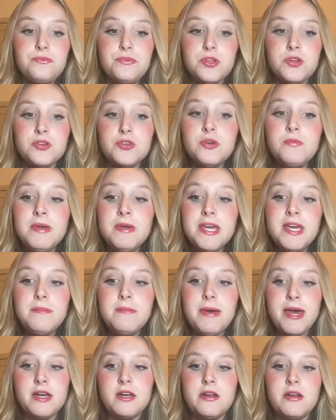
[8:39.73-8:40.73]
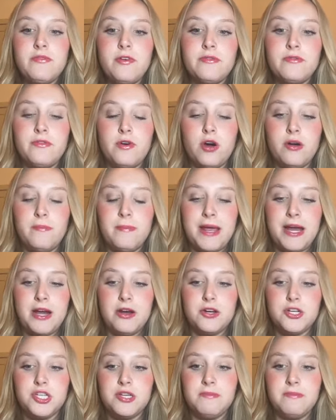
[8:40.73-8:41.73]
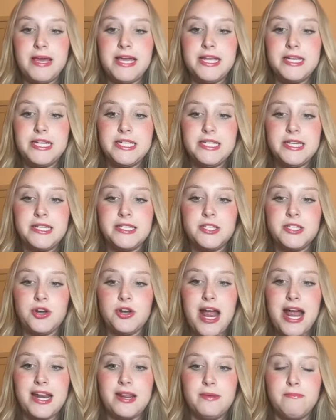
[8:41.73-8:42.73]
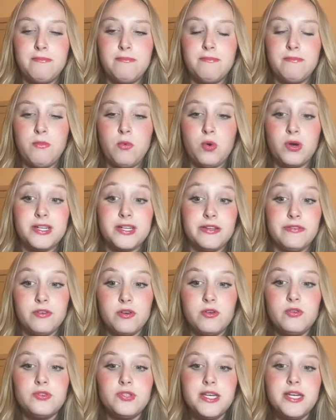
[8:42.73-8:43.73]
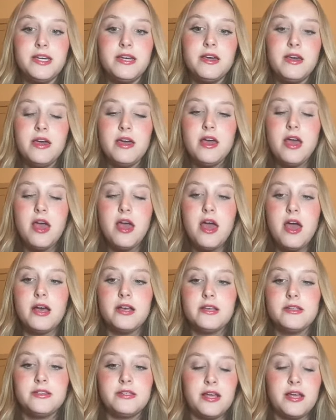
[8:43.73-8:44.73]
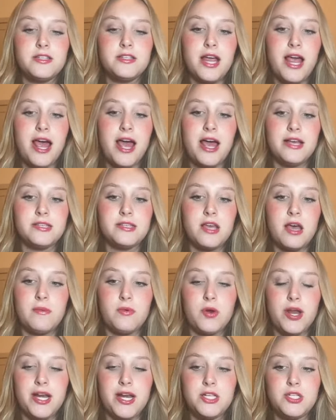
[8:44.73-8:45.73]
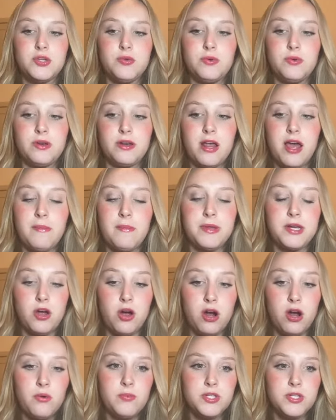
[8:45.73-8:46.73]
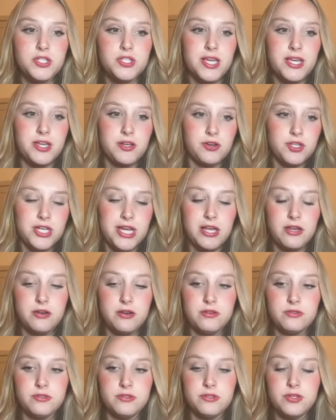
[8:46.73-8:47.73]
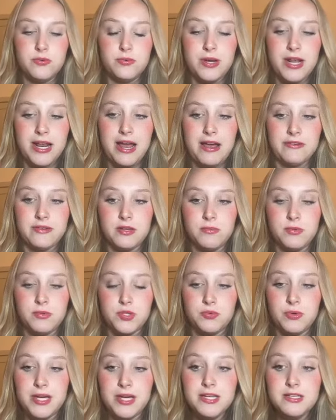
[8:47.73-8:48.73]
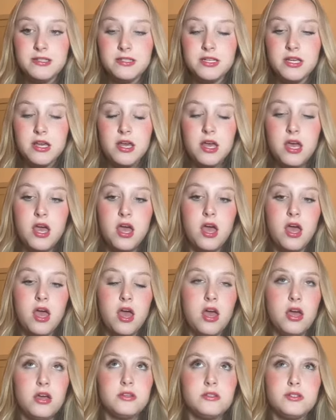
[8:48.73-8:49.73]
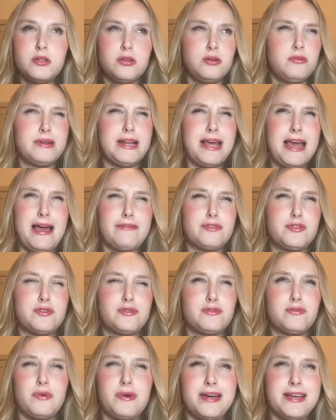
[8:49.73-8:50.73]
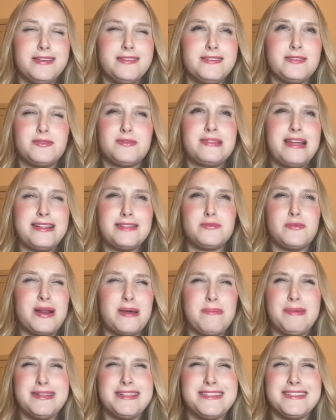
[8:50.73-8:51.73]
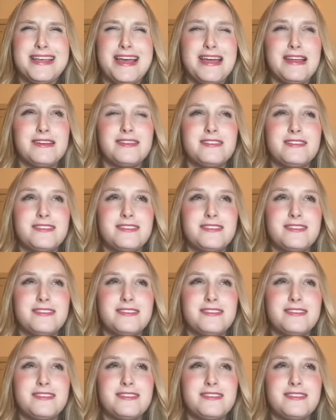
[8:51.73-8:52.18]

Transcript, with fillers: To be competitive on vault in Paris, she may need to consider adding more difficulty, such as upgrading to an Amanar, which is a Yurchenko 2.5 double twist. 2.5 twist, that's what I meant to say.